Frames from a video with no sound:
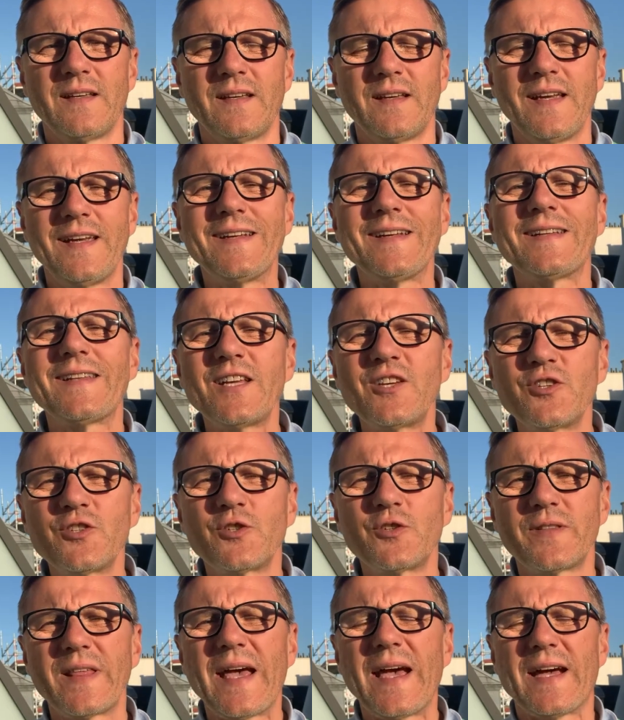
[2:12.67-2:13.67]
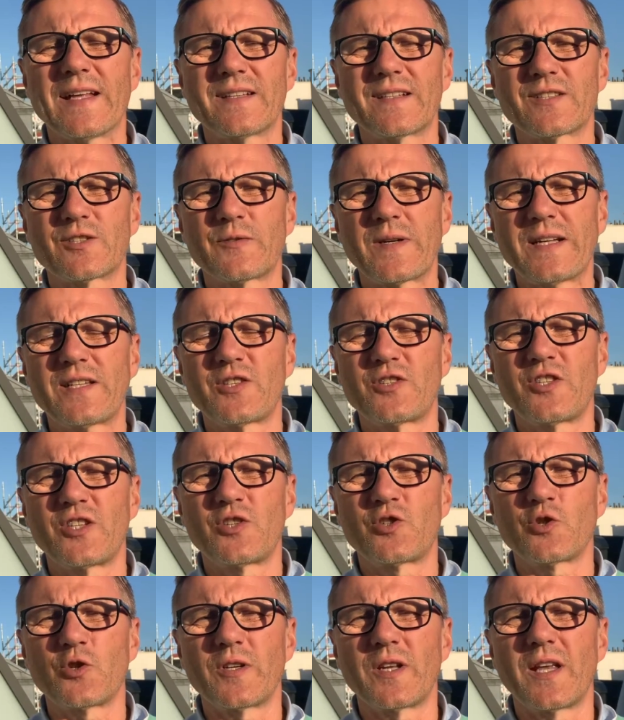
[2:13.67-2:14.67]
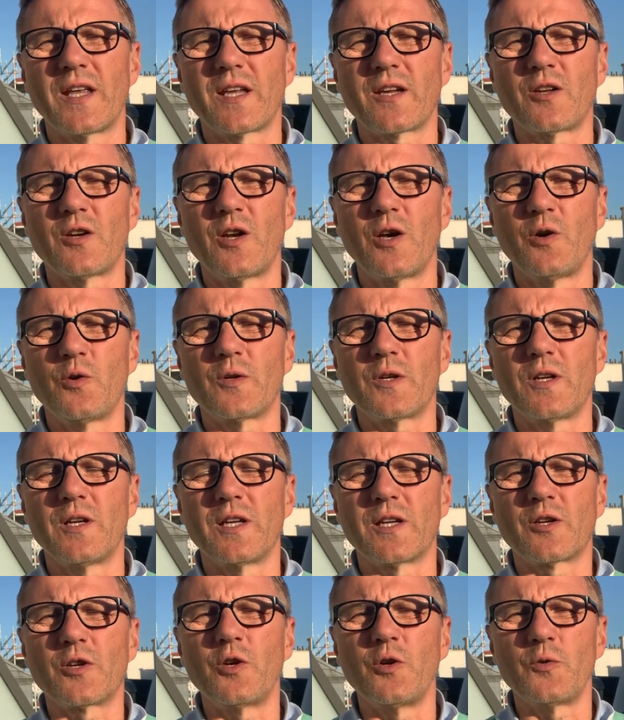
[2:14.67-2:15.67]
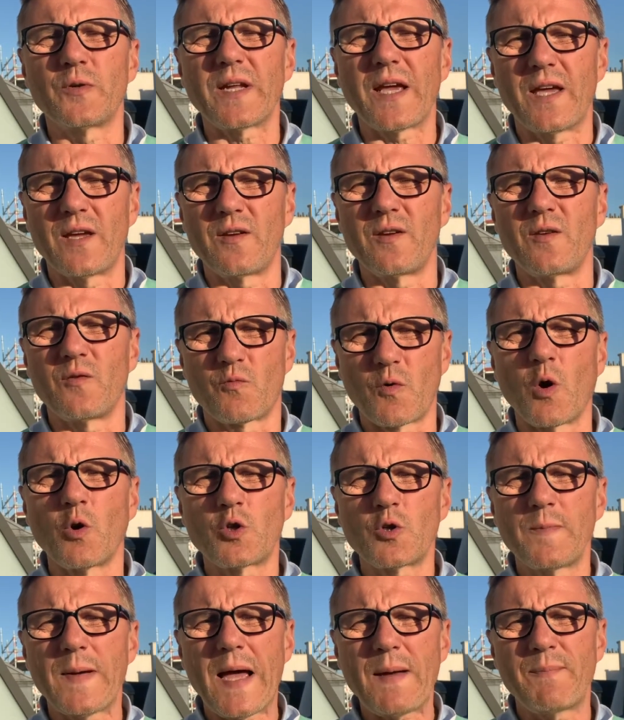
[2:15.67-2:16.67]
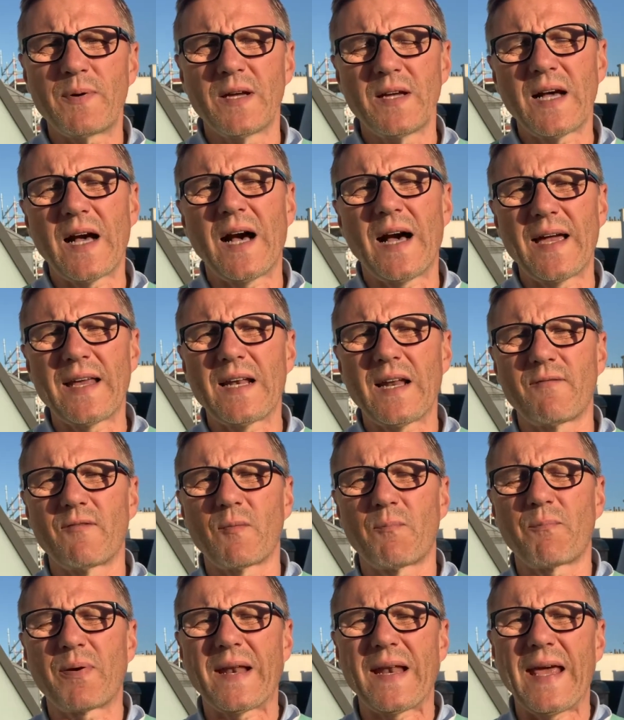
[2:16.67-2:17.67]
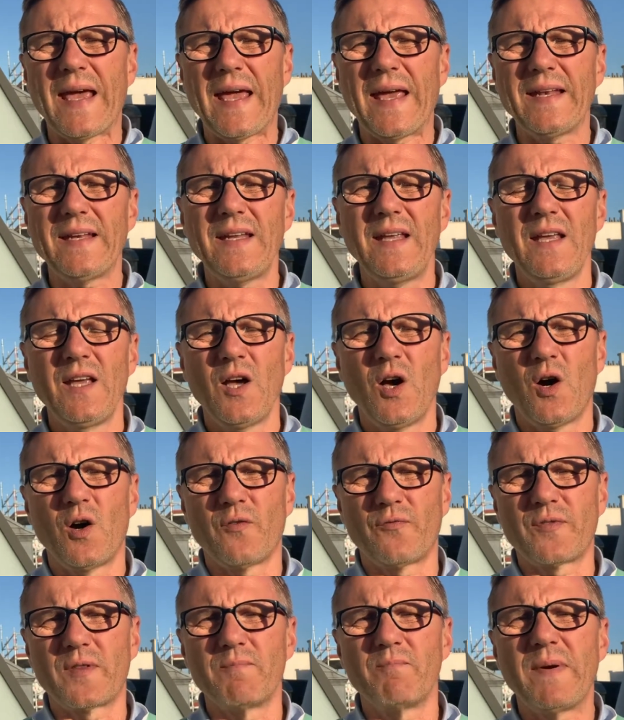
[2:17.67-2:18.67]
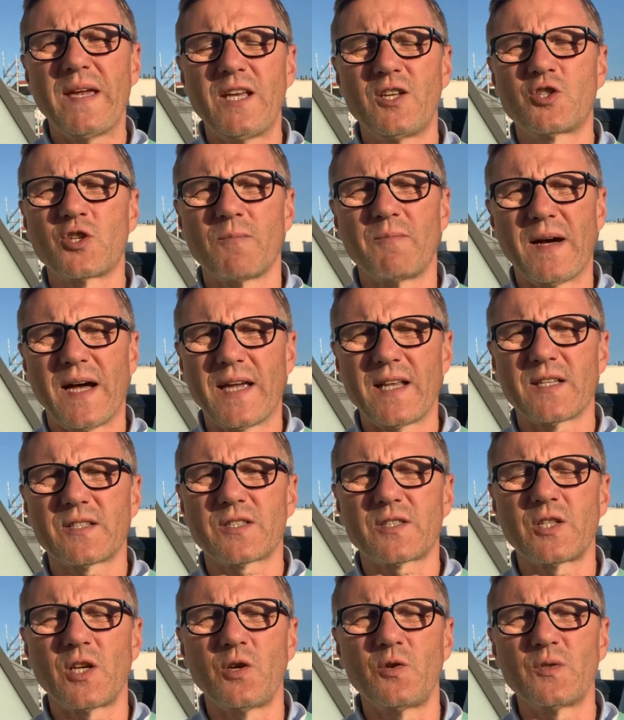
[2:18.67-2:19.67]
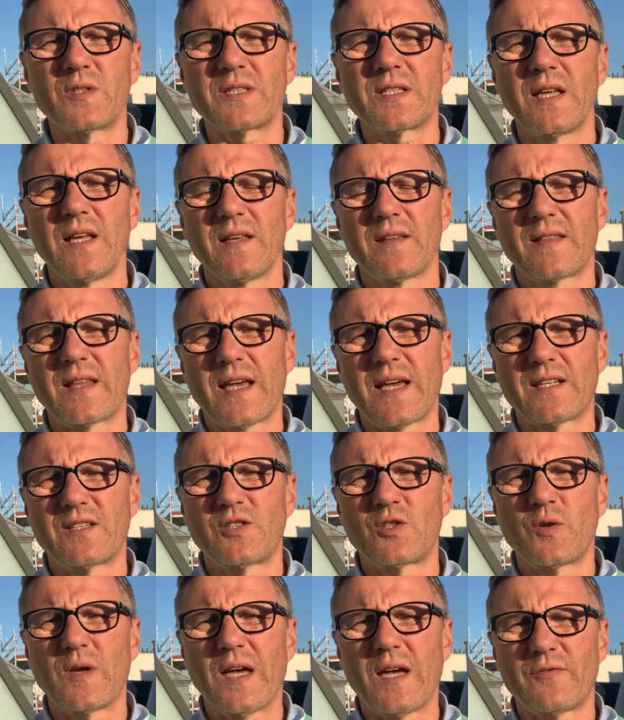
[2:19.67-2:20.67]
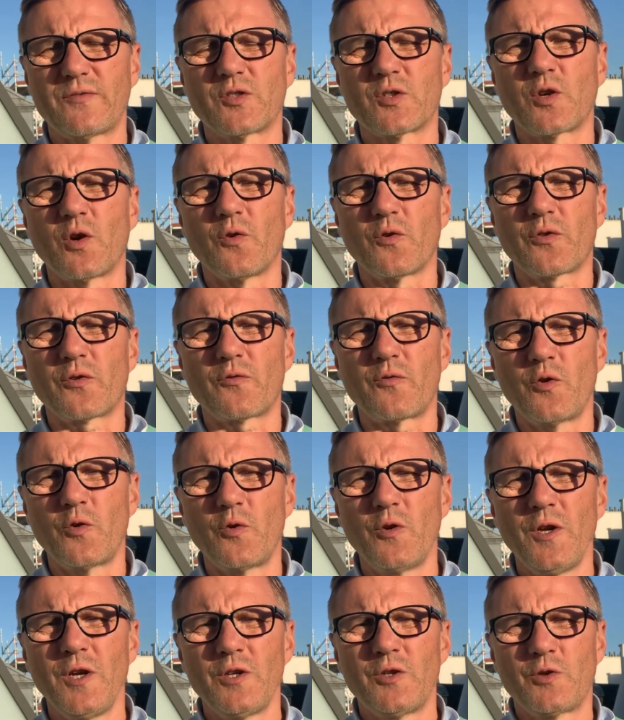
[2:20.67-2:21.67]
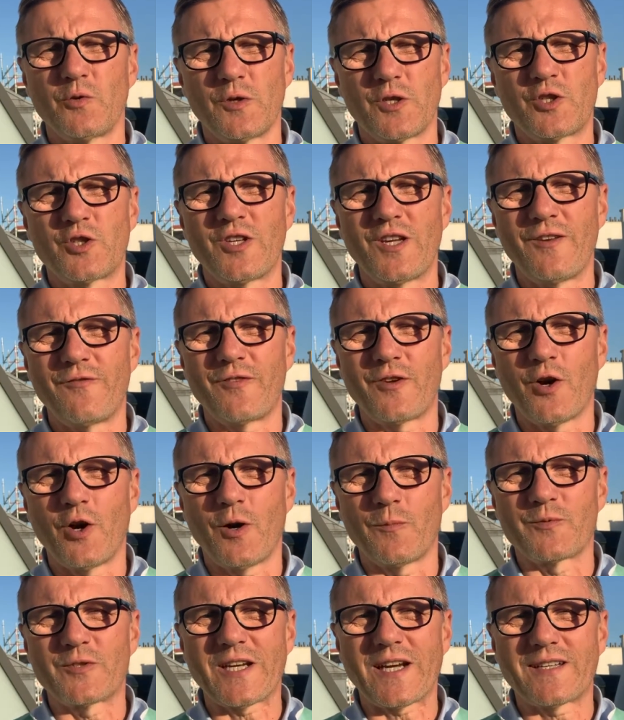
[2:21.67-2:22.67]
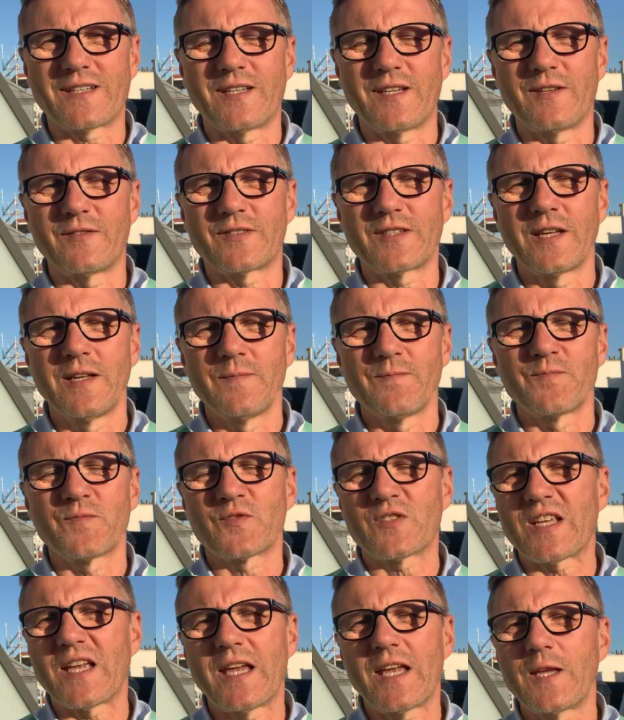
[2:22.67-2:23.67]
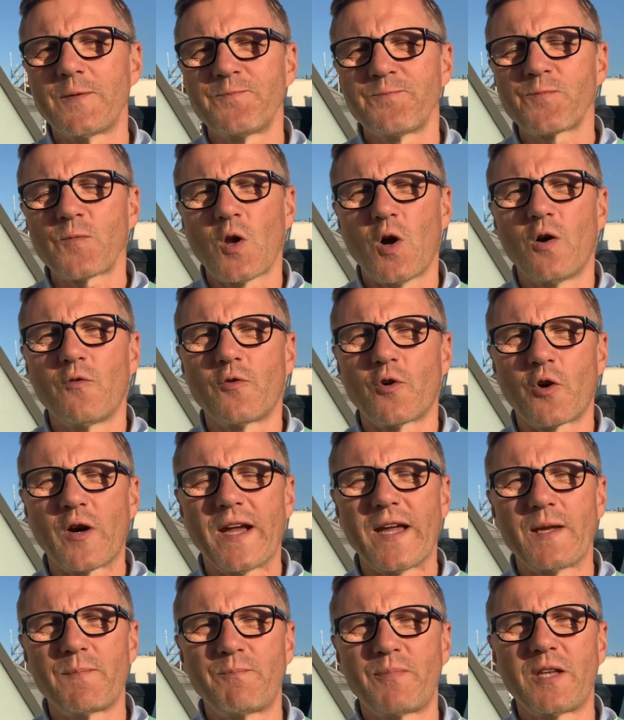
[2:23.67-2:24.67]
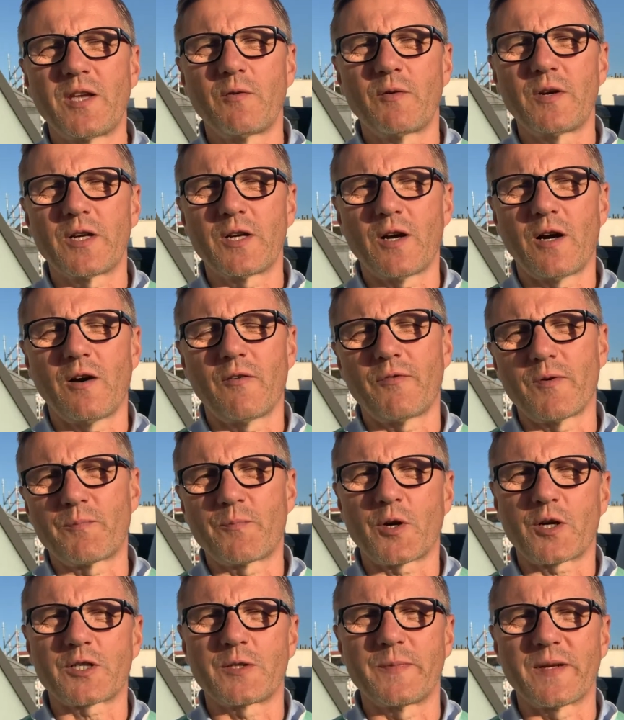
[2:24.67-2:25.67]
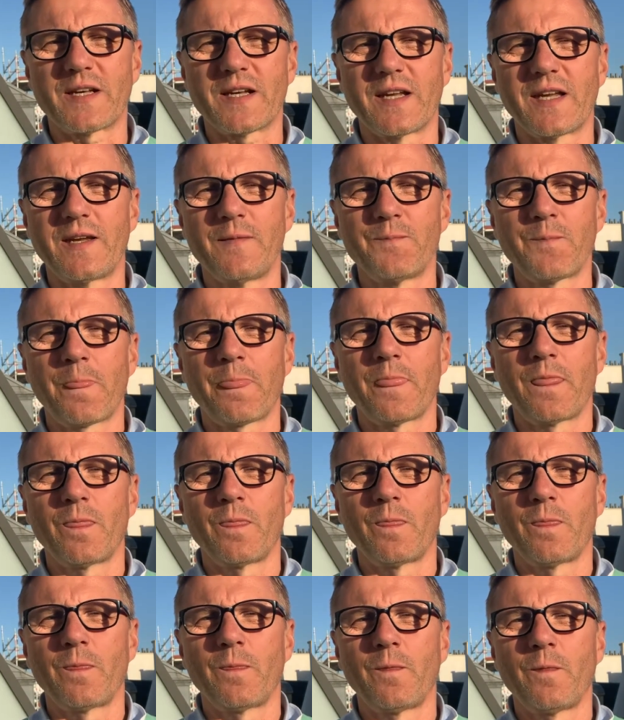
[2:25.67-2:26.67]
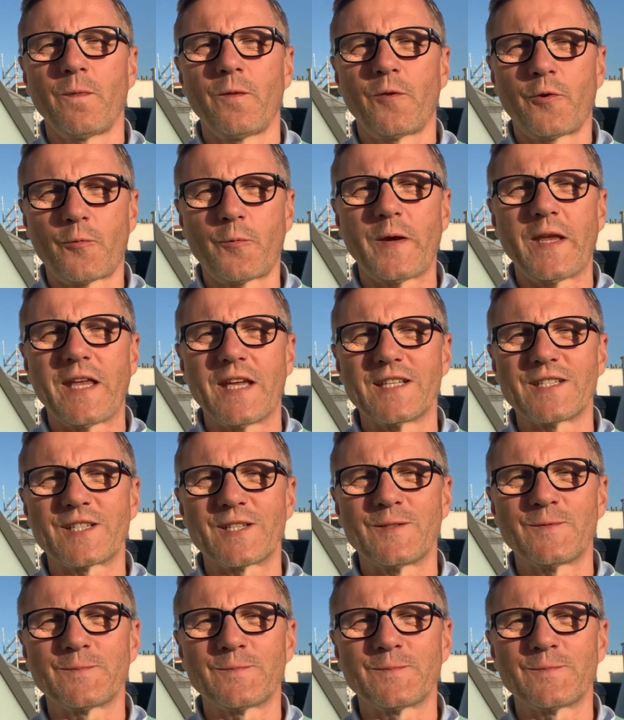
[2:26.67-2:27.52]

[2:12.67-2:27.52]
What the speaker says: In addition to that, the strategy should include a roadmap, a high-level plan of the major milestones that you have to go through to achieve your objectives, say, over a period of approximately 3 years.